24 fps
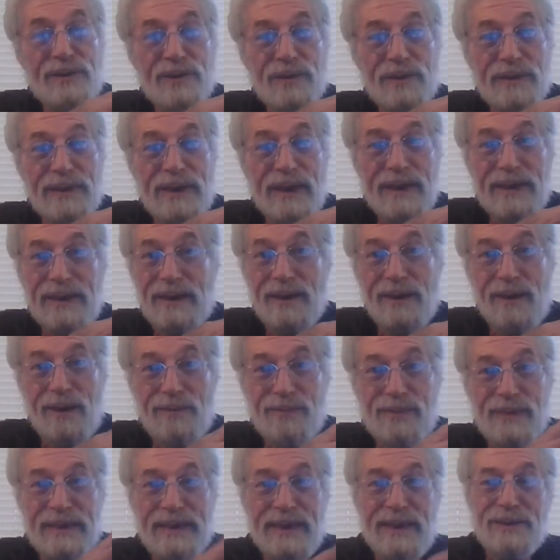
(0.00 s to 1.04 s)
her, like I
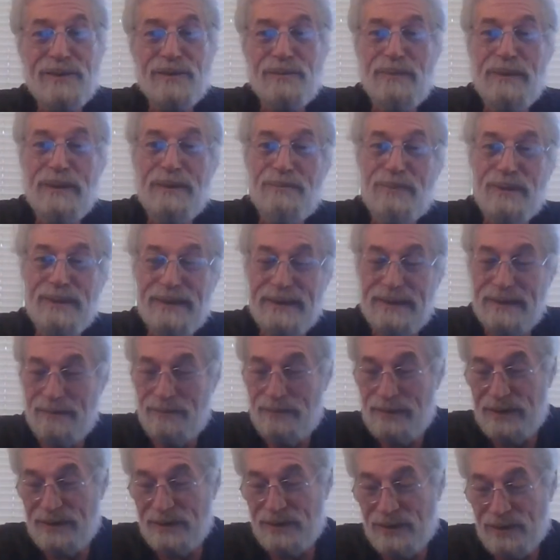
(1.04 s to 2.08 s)
often ask people in the
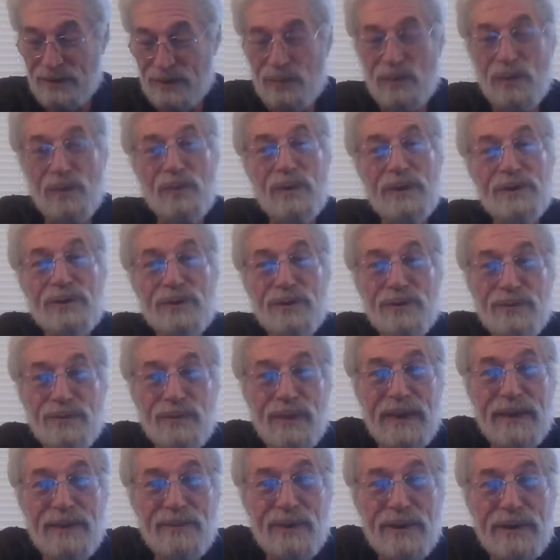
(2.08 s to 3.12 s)
business, well, what's your
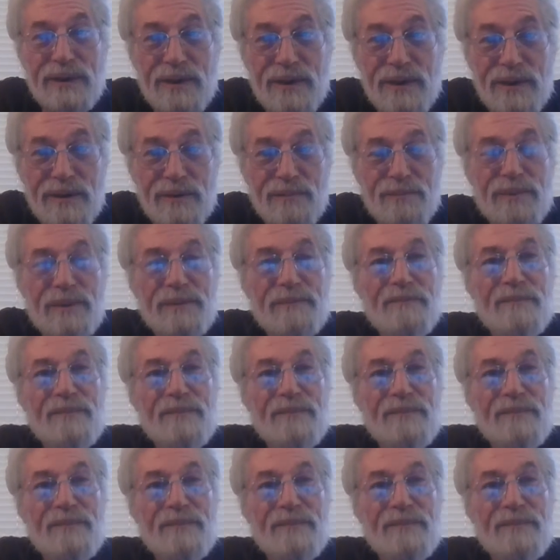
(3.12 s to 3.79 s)
favorite herb?